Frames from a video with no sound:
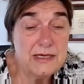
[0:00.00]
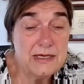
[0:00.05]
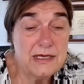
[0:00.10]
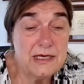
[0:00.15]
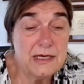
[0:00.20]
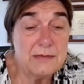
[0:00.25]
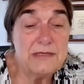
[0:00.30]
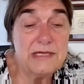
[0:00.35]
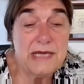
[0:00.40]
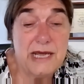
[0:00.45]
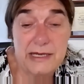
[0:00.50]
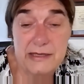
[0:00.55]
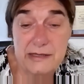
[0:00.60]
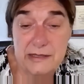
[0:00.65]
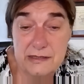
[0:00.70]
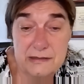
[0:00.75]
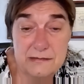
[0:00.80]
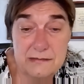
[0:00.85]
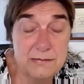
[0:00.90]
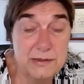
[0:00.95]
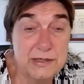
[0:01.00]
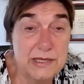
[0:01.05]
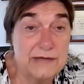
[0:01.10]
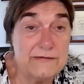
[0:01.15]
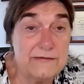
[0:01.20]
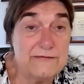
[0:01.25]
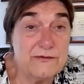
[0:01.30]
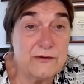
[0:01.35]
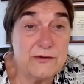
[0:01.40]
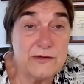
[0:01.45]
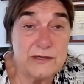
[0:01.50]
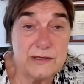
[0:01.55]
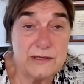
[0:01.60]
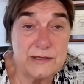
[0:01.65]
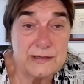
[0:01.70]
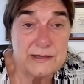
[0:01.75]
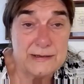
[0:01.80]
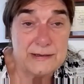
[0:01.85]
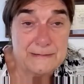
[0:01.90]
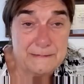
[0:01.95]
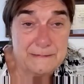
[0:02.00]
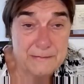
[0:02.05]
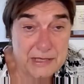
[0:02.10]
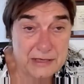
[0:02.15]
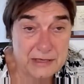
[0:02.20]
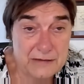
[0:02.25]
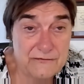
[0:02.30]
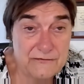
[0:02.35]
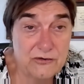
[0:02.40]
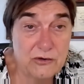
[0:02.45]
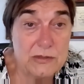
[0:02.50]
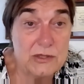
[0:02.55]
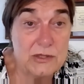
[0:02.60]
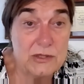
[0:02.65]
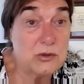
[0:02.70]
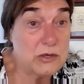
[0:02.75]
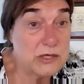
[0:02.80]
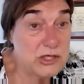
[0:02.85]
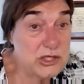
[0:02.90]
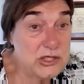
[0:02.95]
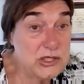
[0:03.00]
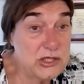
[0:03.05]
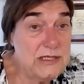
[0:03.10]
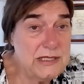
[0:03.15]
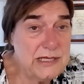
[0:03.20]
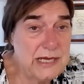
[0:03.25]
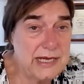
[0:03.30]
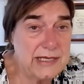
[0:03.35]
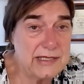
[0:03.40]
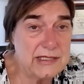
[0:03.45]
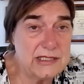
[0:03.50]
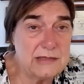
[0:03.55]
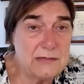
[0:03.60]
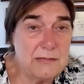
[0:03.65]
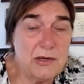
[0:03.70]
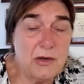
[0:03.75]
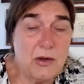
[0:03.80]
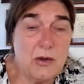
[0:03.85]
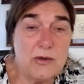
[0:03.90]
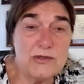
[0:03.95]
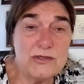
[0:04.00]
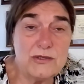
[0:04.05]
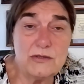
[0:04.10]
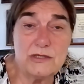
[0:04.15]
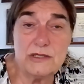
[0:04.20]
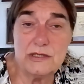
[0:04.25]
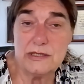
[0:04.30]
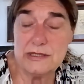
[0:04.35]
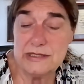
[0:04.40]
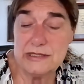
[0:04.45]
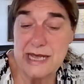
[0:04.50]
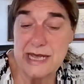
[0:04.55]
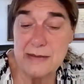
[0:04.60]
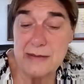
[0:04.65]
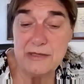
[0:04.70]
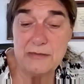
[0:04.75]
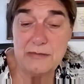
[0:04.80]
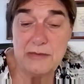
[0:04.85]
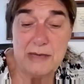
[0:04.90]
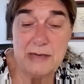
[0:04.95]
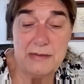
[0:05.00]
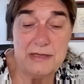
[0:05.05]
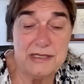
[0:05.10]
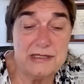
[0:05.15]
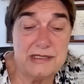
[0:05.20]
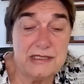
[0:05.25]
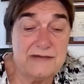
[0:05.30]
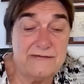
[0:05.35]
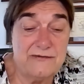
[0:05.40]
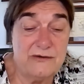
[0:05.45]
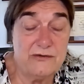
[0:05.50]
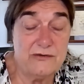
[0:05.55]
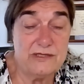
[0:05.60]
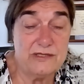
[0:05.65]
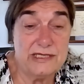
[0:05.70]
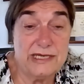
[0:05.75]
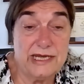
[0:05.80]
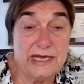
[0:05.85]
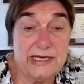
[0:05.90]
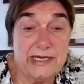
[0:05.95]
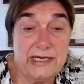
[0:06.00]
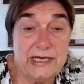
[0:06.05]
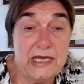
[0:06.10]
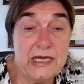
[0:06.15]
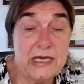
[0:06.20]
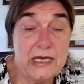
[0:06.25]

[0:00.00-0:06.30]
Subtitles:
obtain the blood for the confirmatory gene test, but also to examine the baby to see if you see any